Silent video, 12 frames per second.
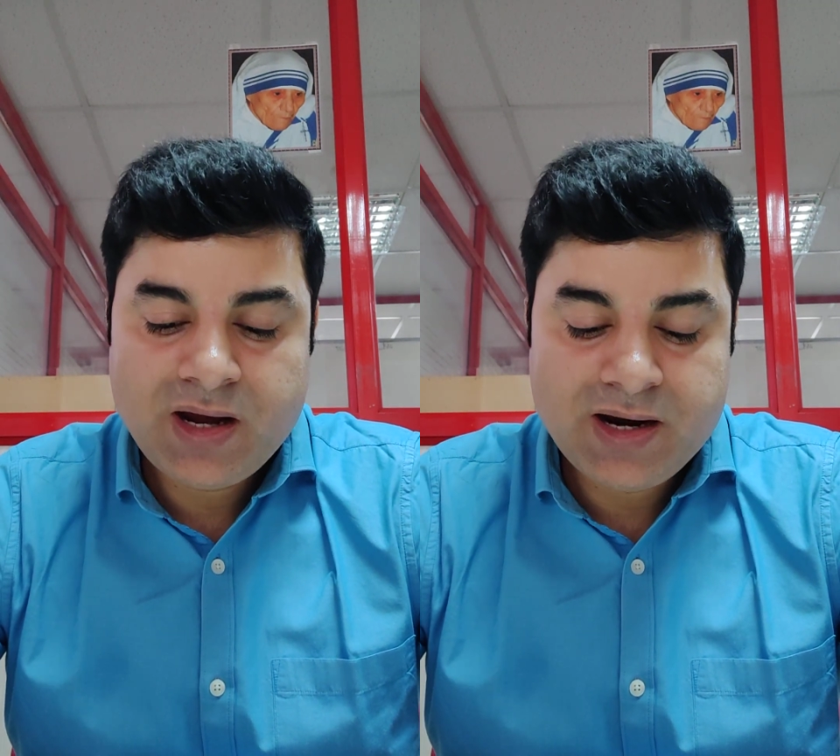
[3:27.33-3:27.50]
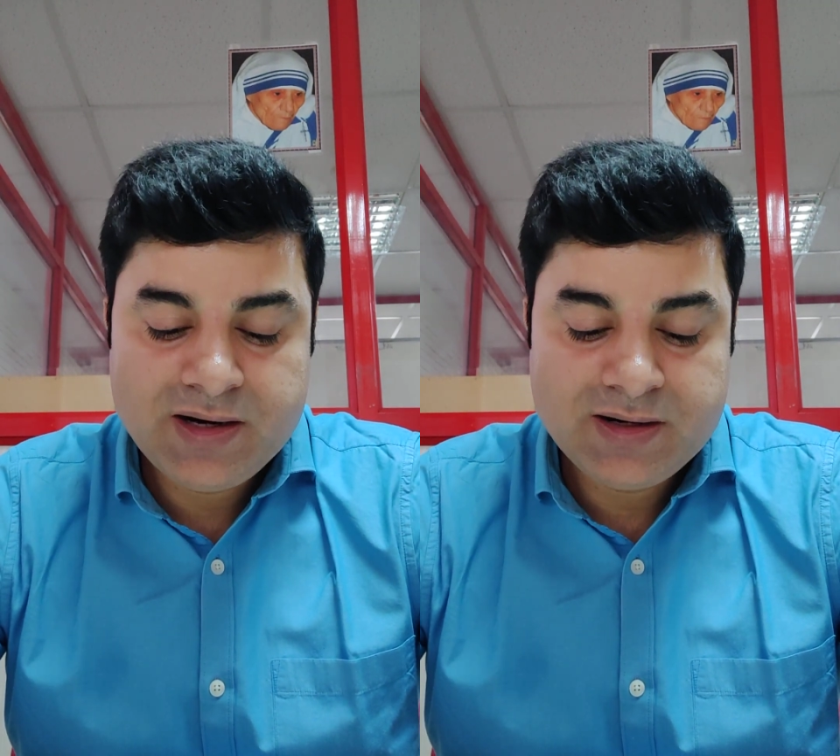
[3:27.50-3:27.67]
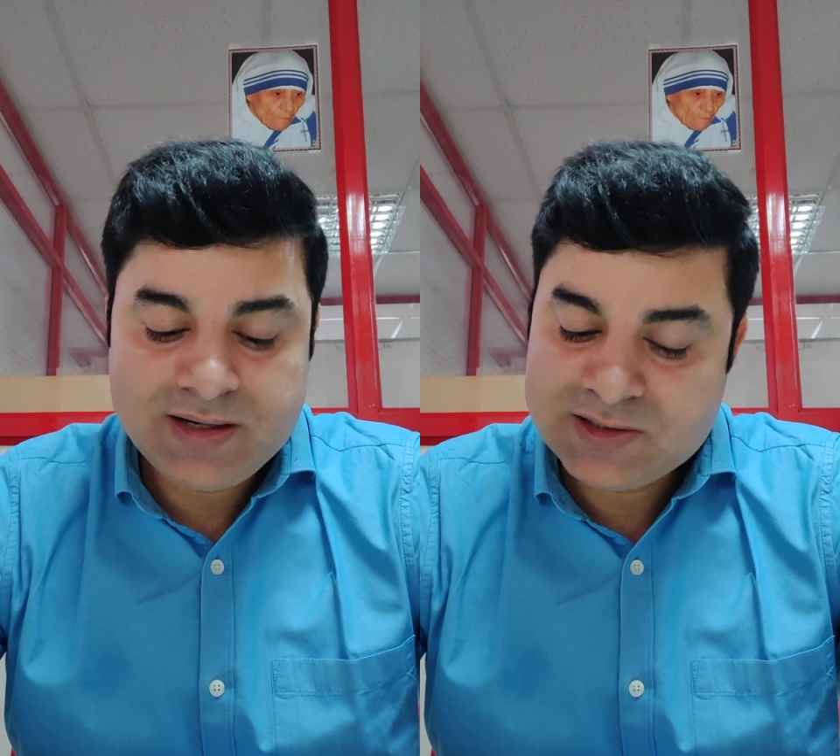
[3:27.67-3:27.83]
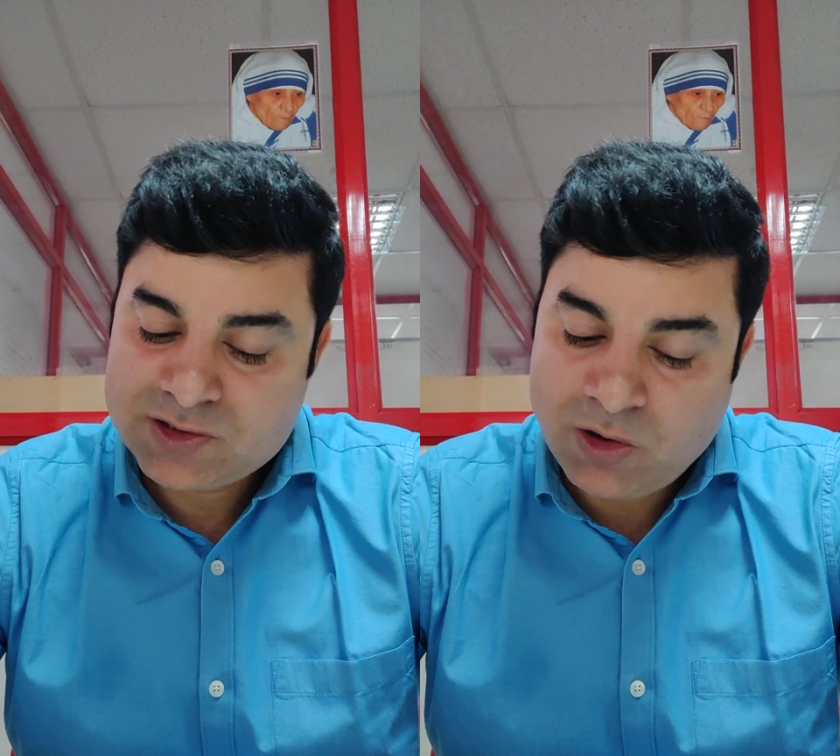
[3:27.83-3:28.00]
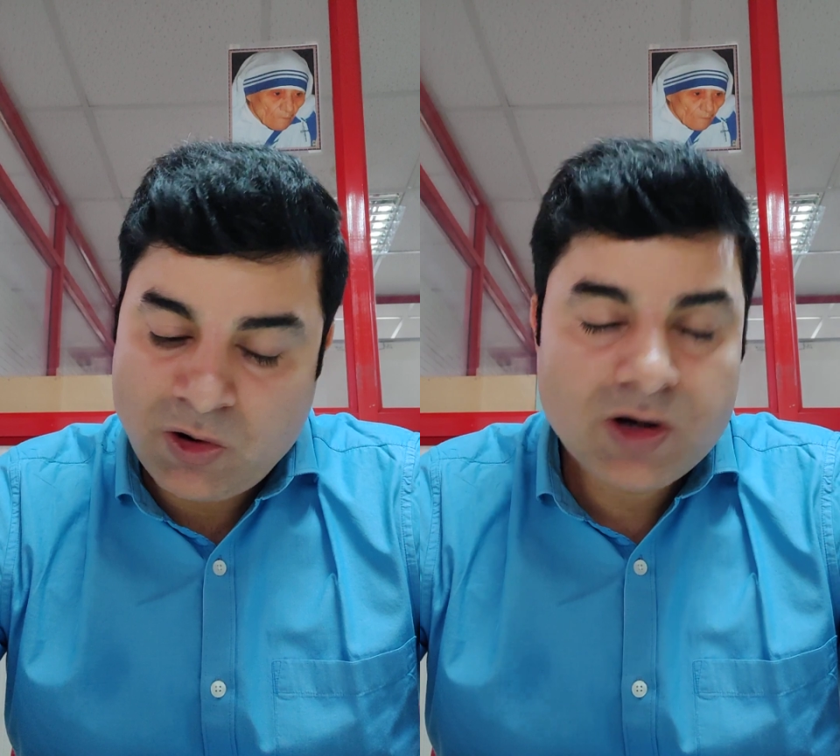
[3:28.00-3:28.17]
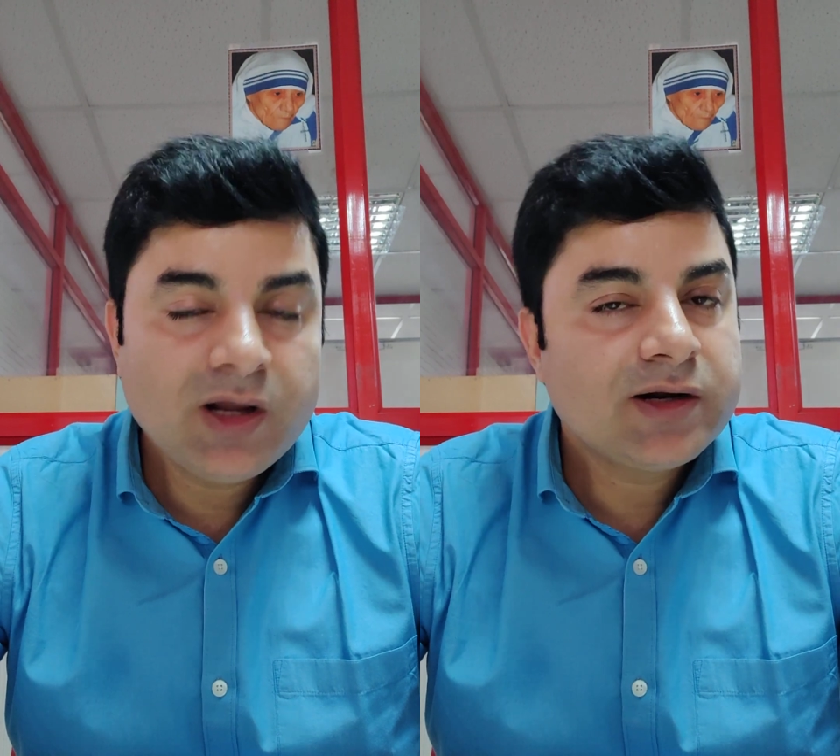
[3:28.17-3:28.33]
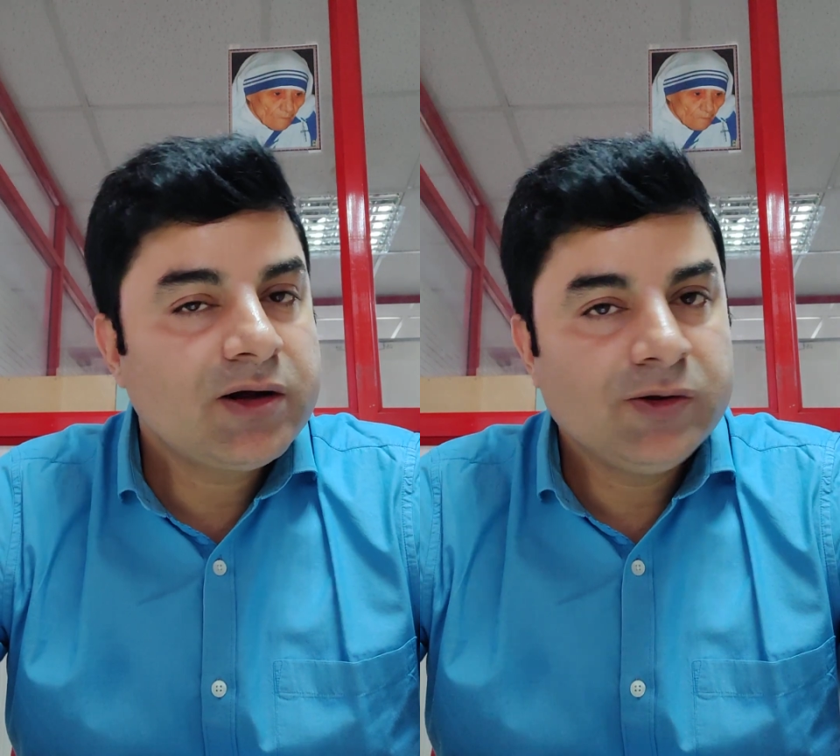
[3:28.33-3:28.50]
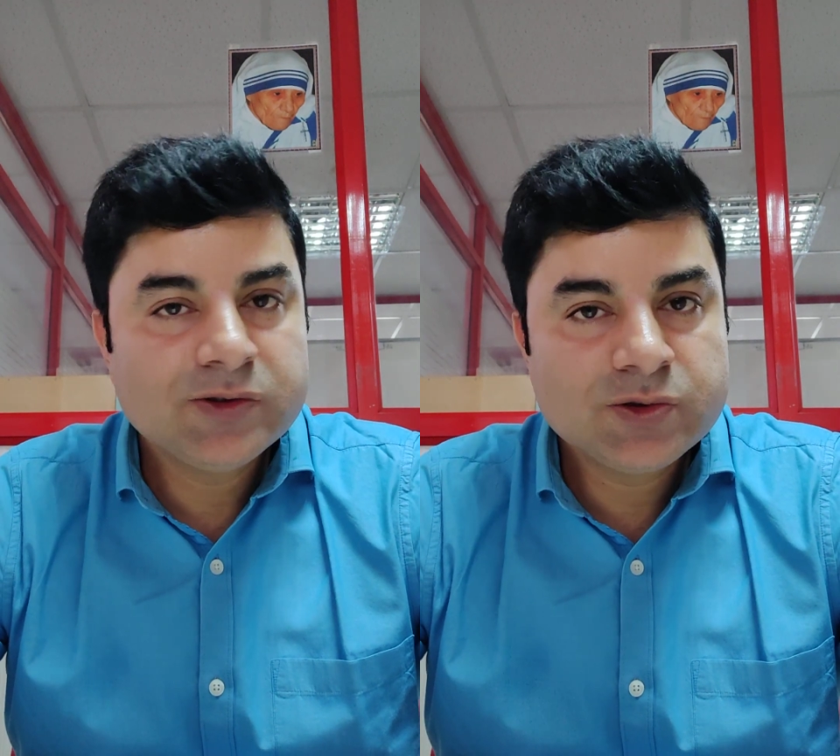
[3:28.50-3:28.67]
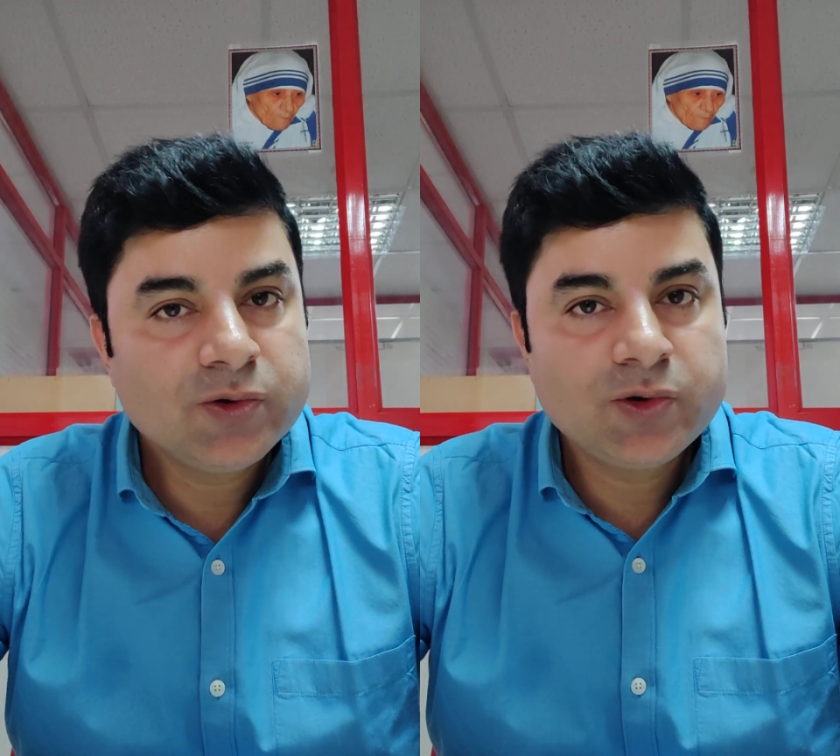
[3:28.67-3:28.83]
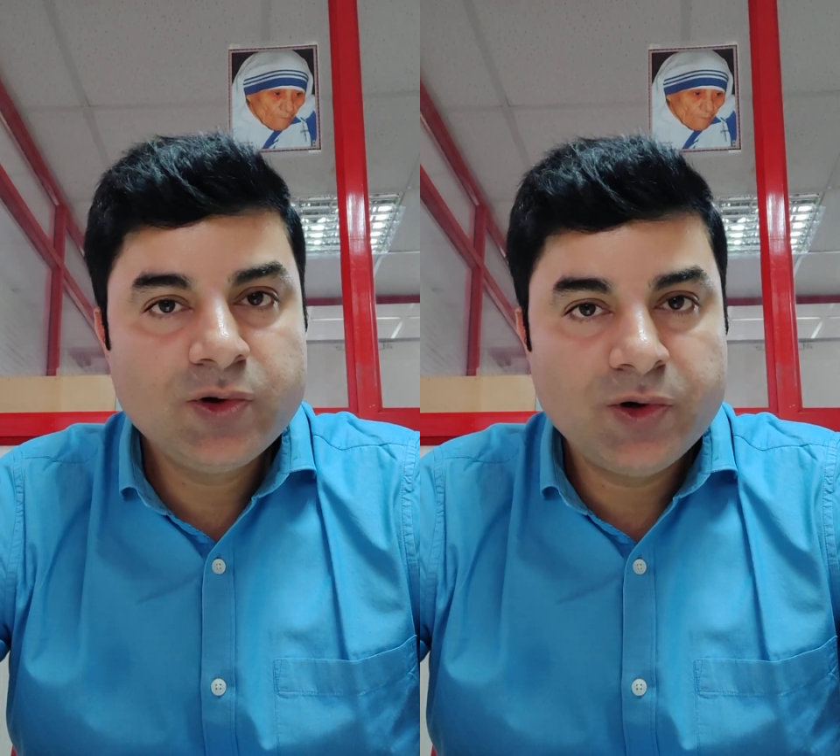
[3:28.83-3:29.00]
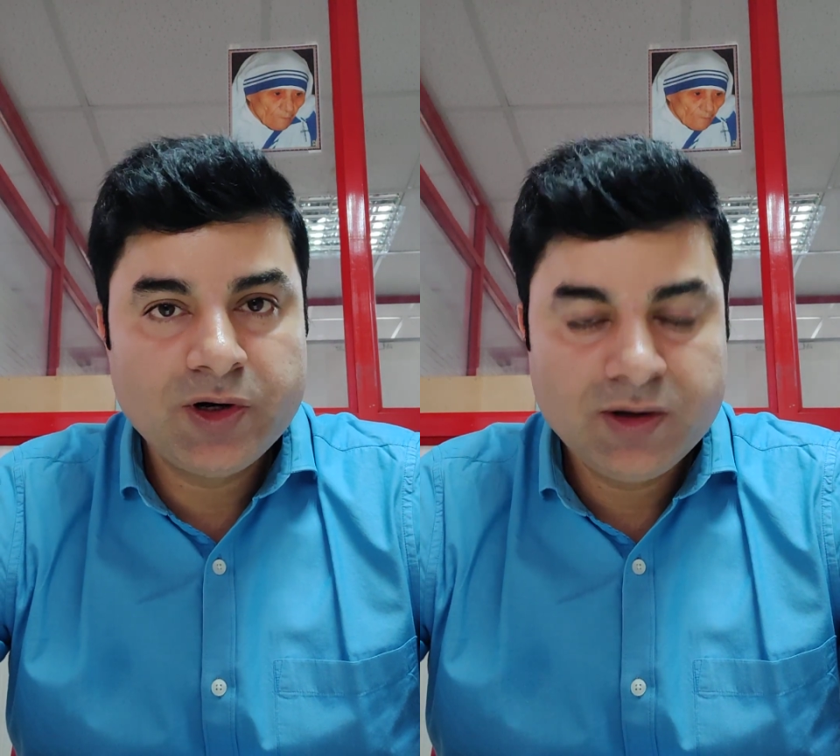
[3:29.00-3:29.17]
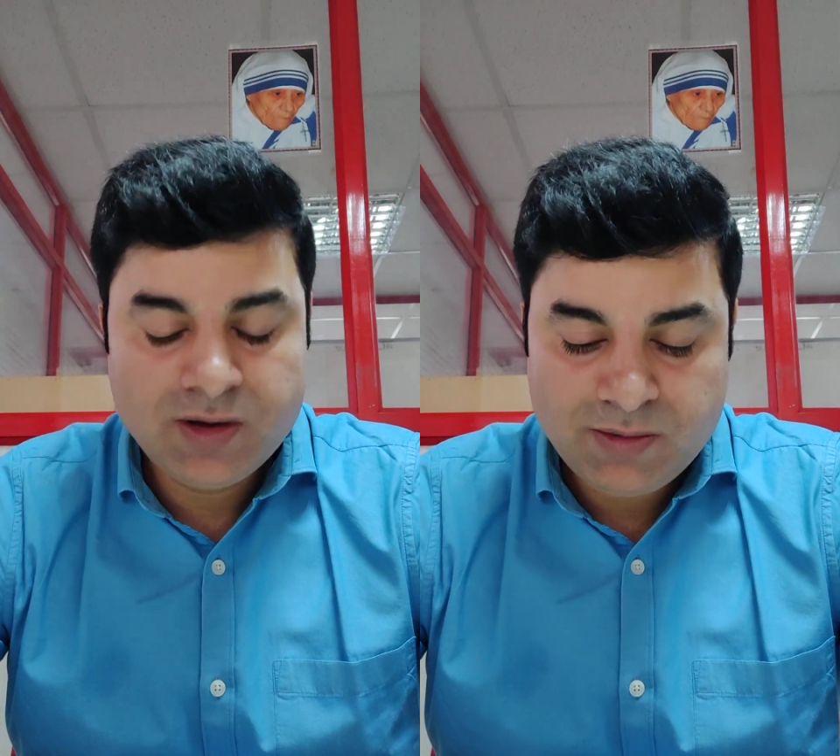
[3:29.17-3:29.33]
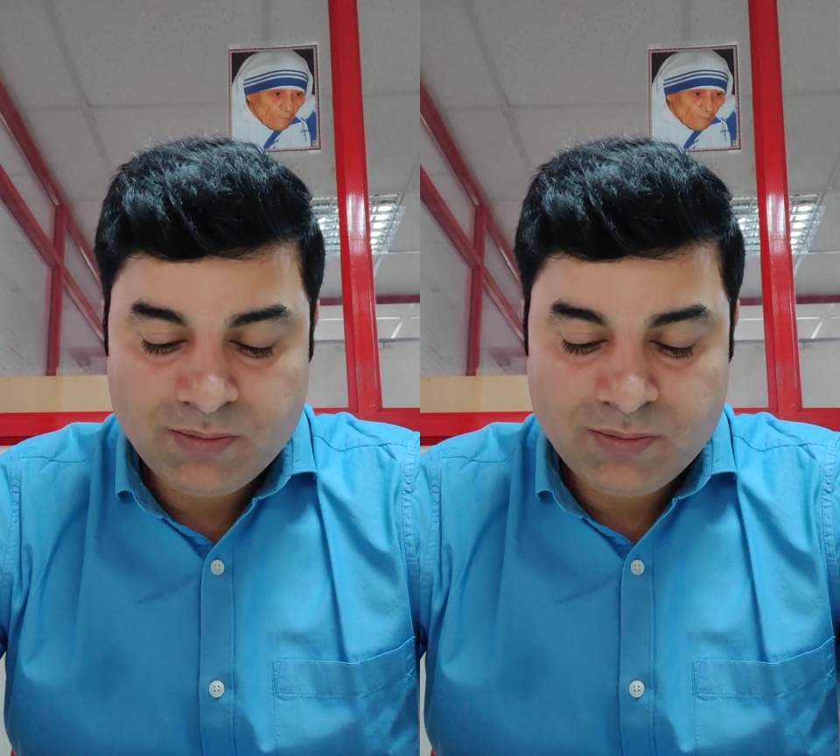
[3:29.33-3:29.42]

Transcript: and rest all are also good,